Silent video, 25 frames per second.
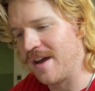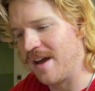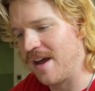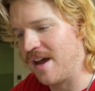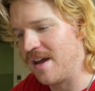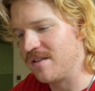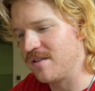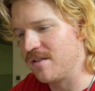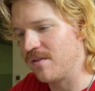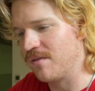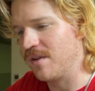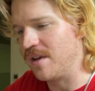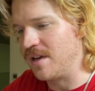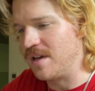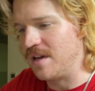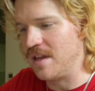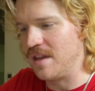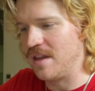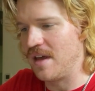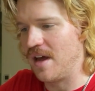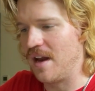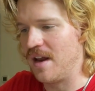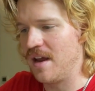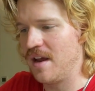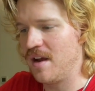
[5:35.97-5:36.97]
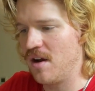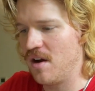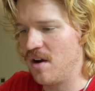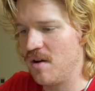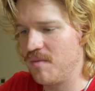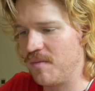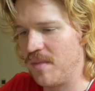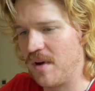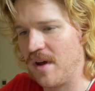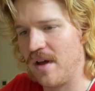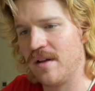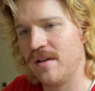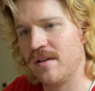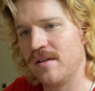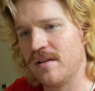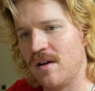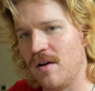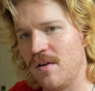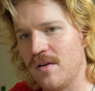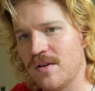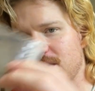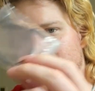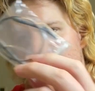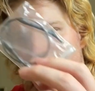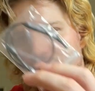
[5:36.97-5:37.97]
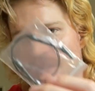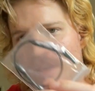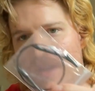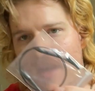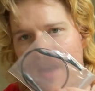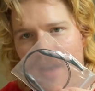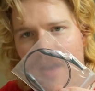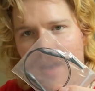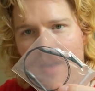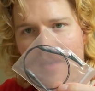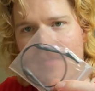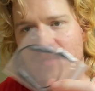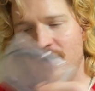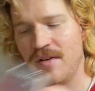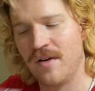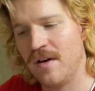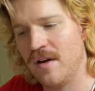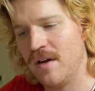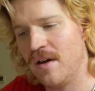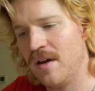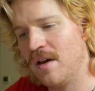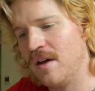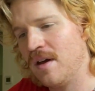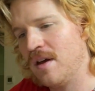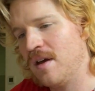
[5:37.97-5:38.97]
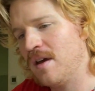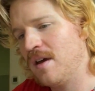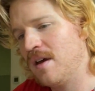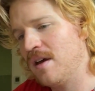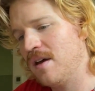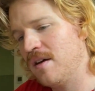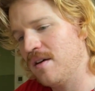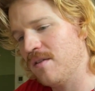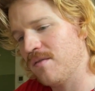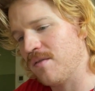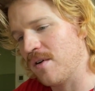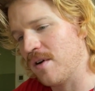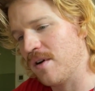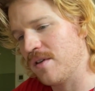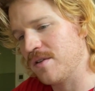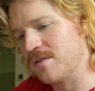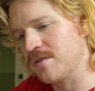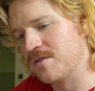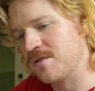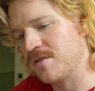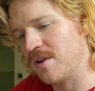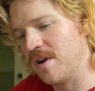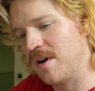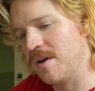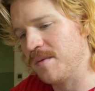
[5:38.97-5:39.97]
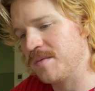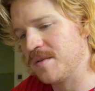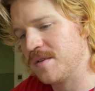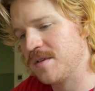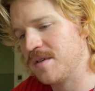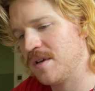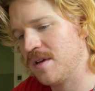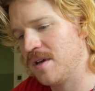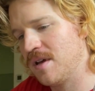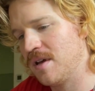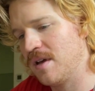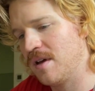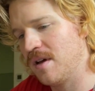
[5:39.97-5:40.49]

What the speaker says: again, don't really need that here, but always good to have for other trips.